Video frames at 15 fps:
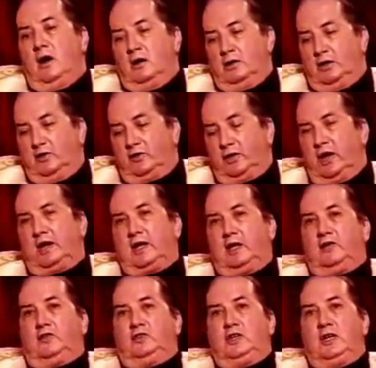on the stock
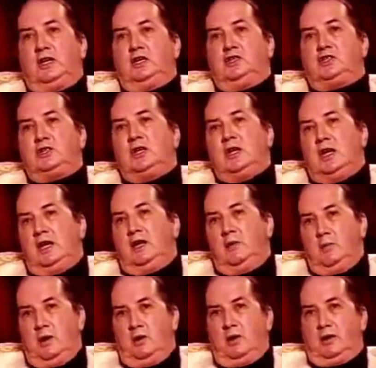exchange in
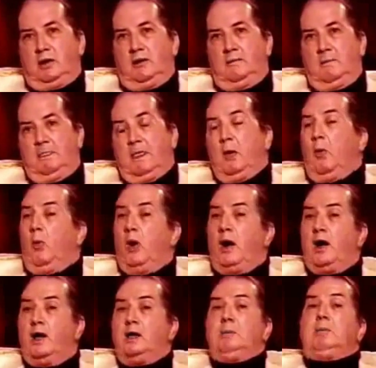America.
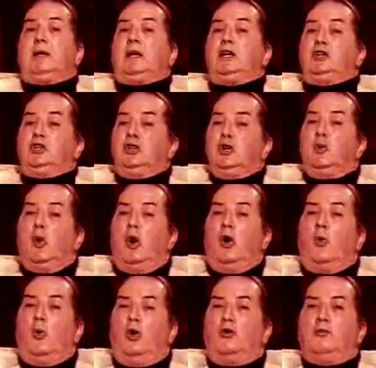Why? Because you
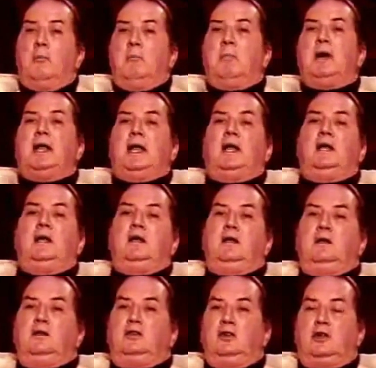are worth money
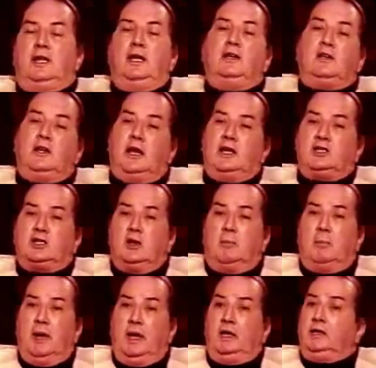to the
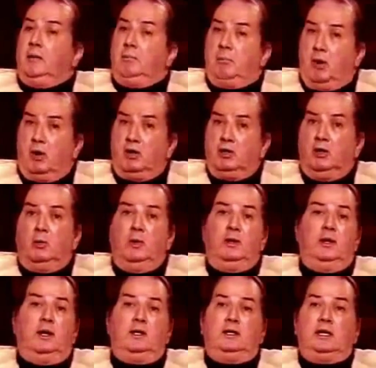international bank that bought you
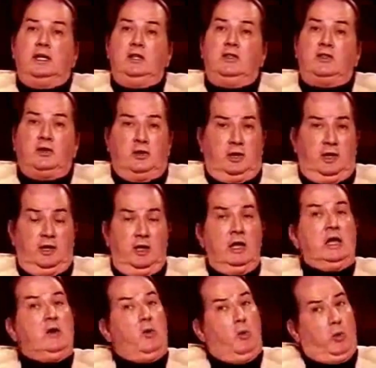in 1930.
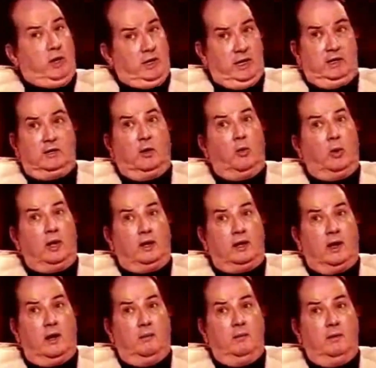We need to
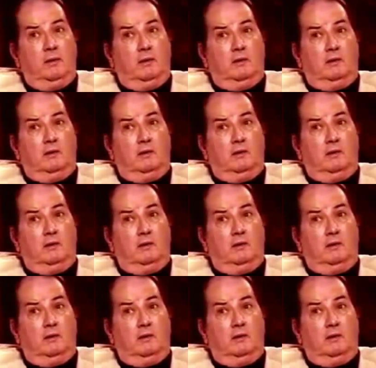wake up.